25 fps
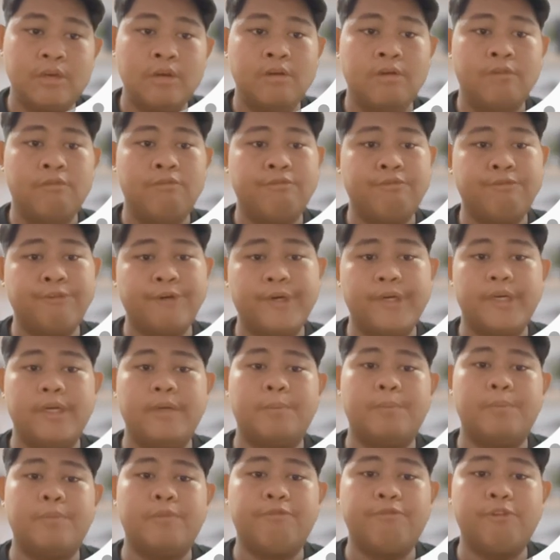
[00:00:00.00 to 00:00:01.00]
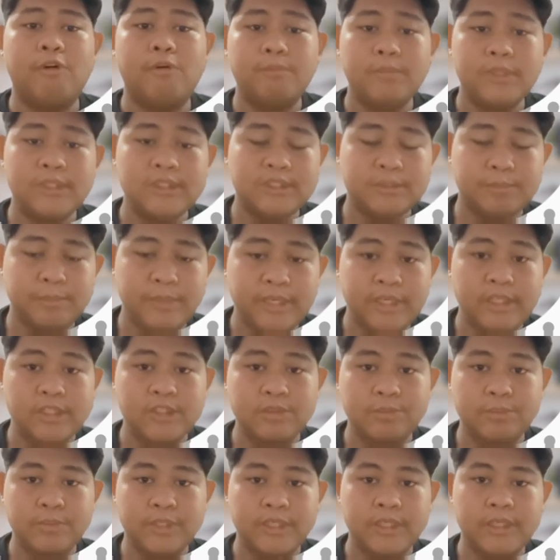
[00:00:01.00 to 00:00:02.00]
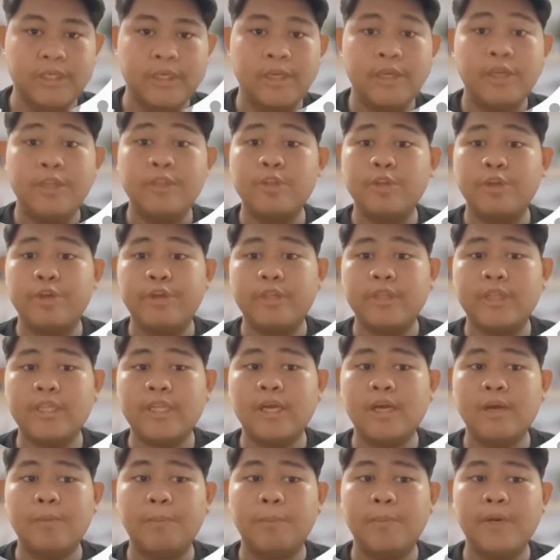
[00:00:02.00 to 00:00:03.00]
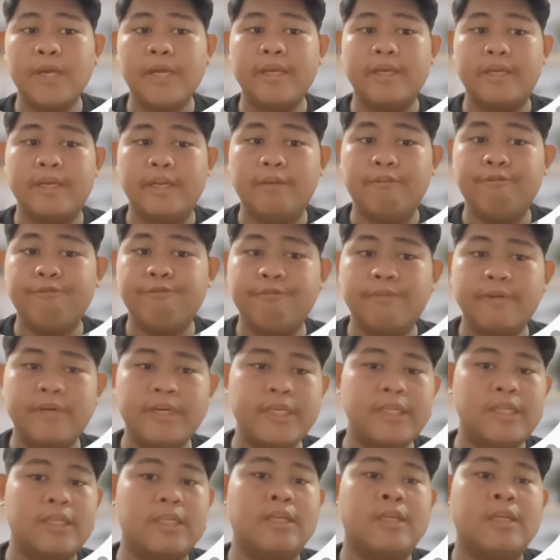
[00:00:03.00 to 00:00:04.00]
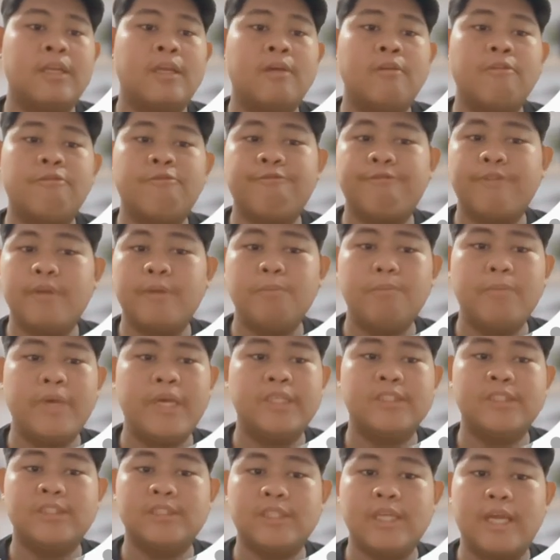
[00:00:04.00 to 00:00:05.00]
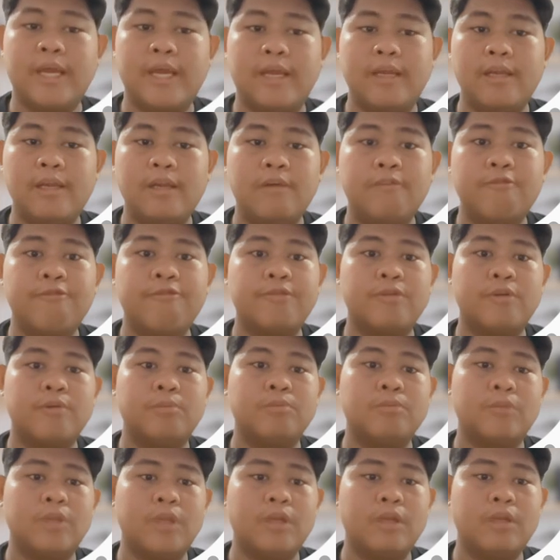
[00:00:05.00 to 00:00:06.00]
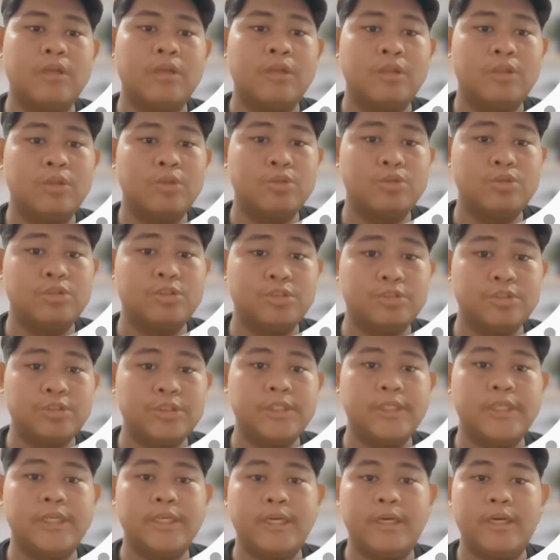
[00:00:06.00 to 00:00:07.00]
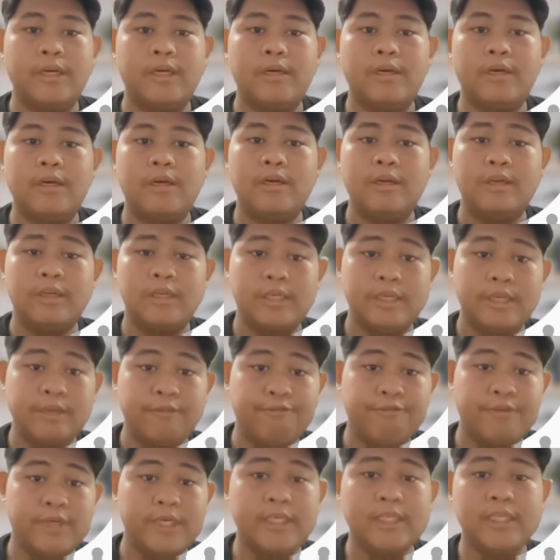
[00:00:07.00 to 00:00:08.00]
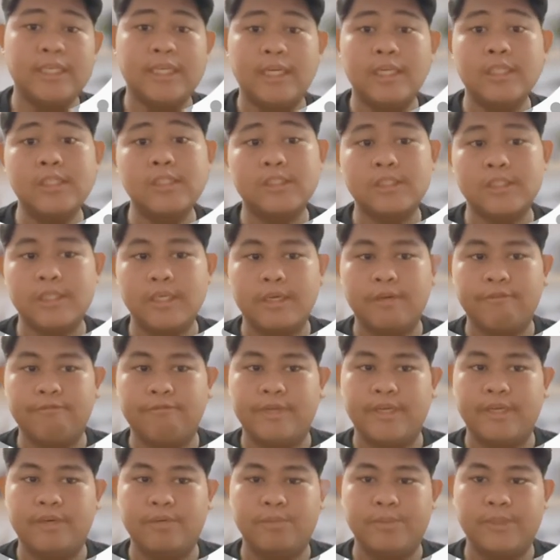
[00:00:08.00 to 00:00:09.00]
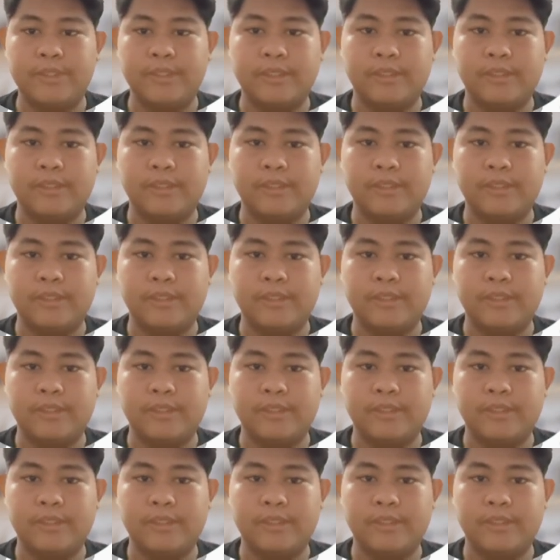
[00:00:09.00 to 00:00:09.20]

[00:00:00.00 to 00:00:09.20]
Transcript: For the performance management, Toyota apply different feedback style to suit the different cultural environment.